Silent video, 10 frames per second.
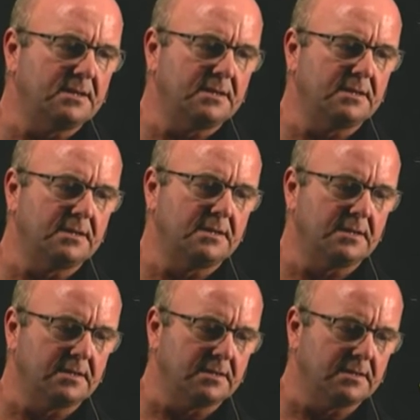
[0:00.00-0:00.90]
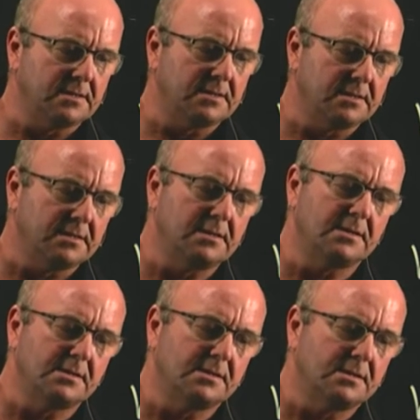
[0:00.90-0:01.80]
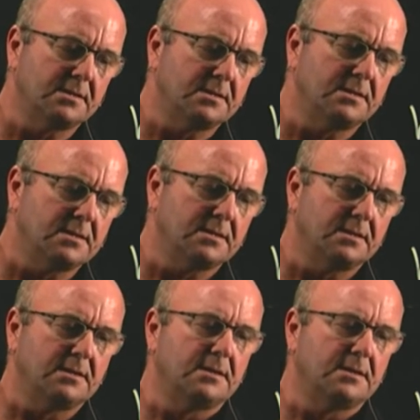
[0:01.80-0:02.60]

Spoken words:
(silence)